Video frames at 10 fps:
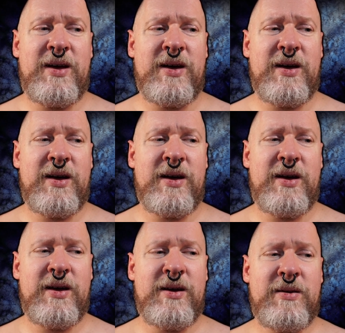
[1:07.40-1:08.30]

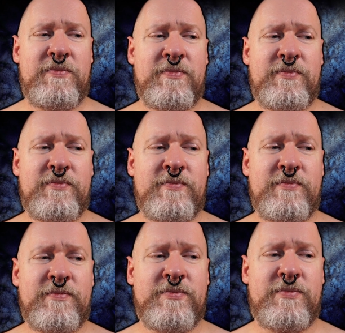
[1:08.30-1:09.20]

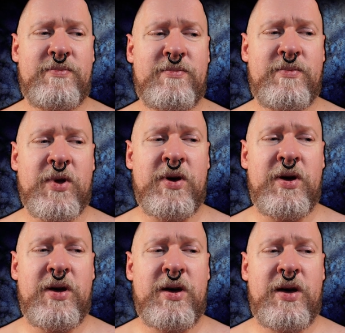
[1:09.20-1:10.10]
[no speech]